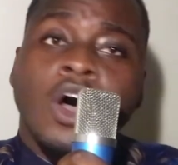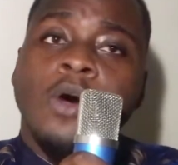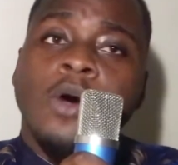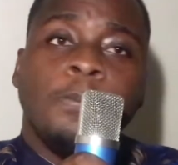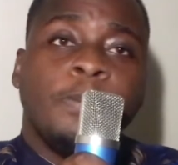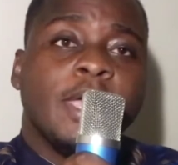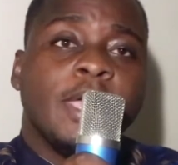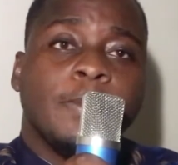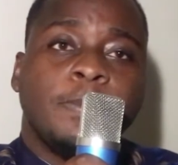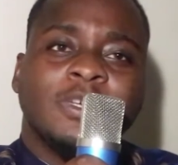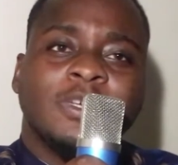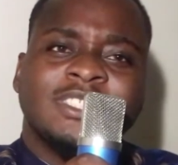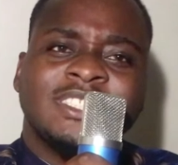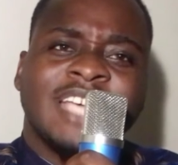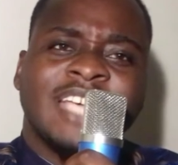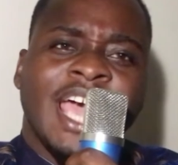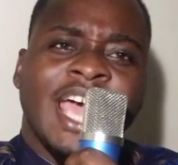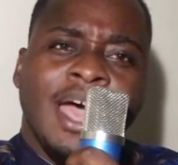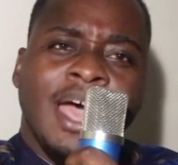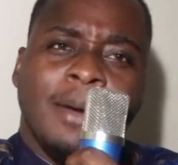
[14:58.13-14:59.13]
Oh, people
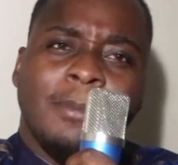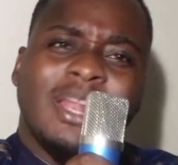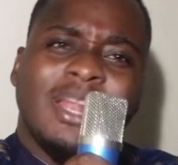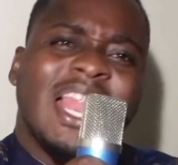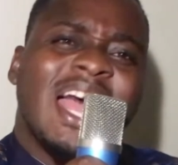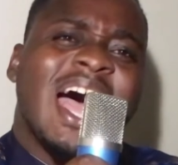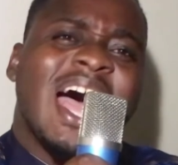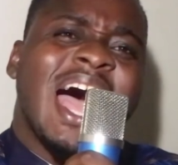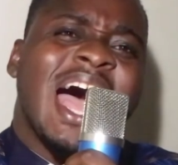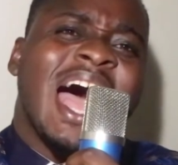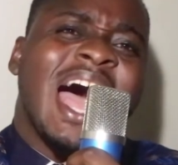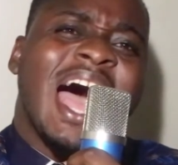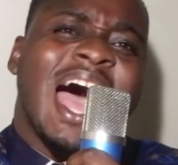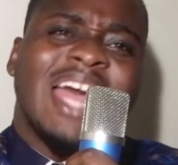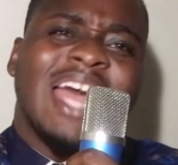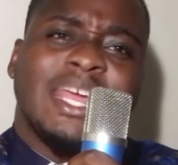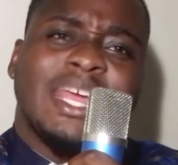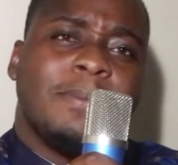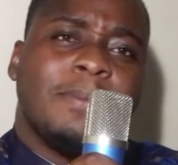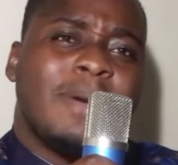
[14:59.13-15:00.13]
say I'm
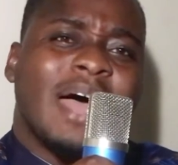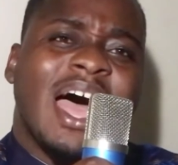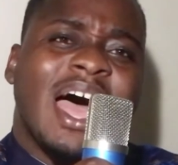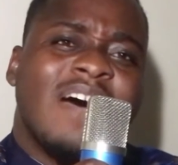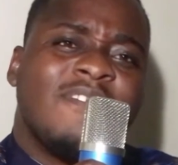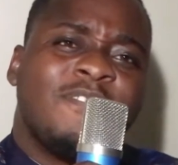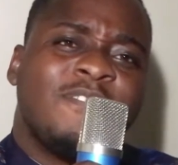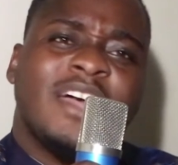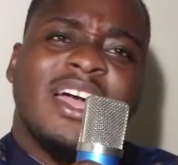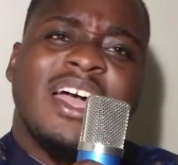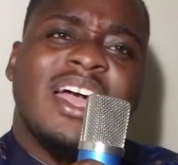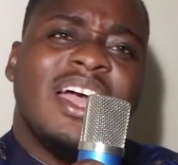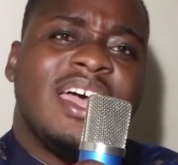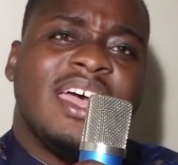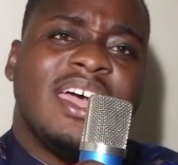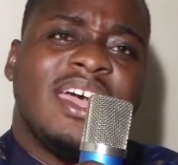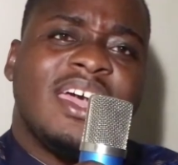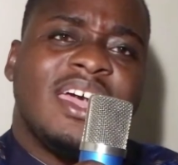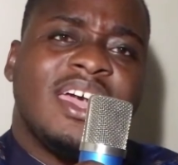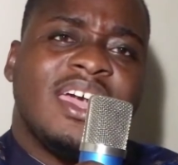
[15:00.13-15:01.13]
blinded by
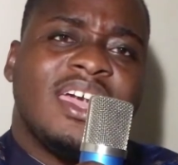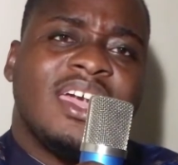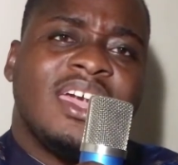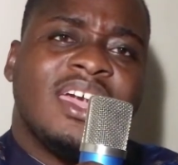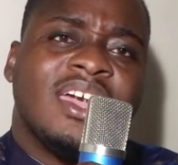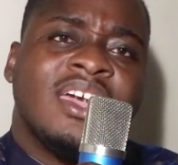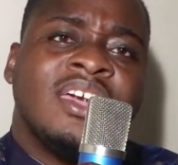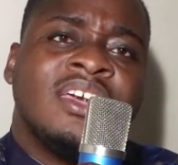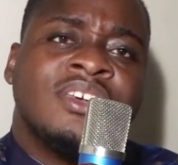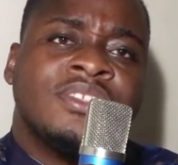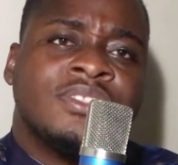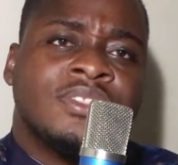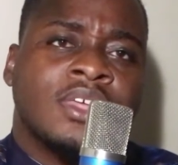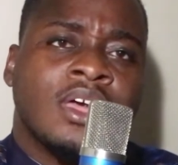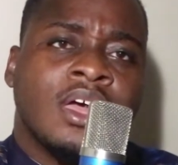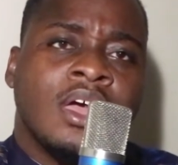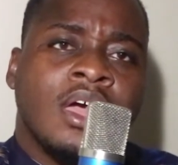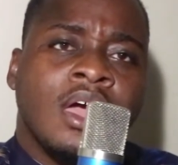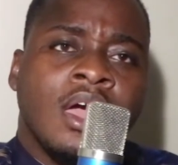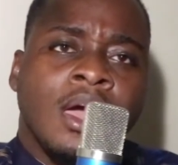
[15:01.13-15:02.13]
faith.
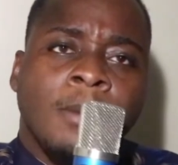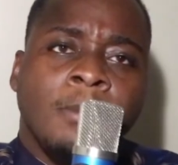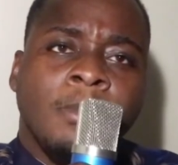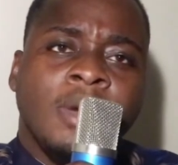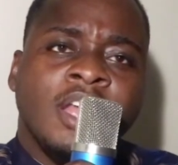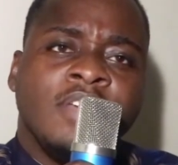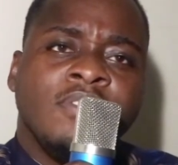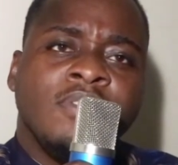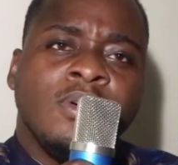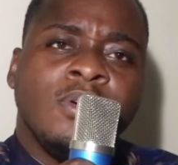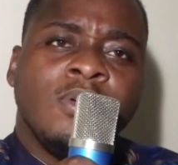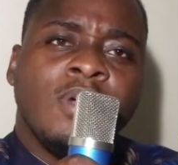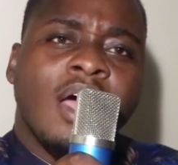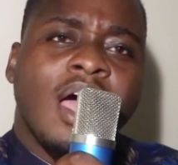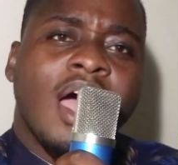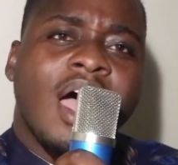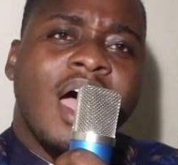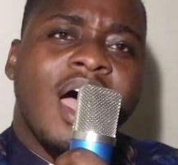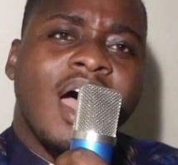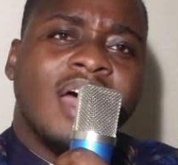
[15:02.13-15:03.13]
But if I
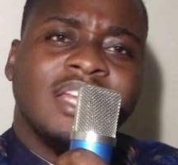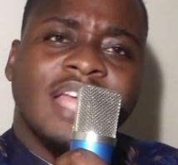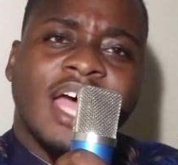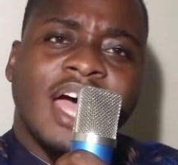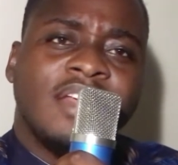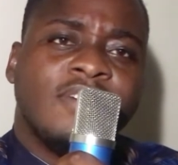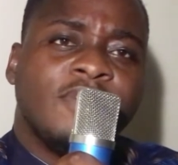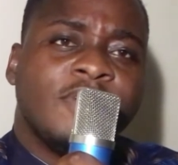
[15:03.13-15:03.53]
run out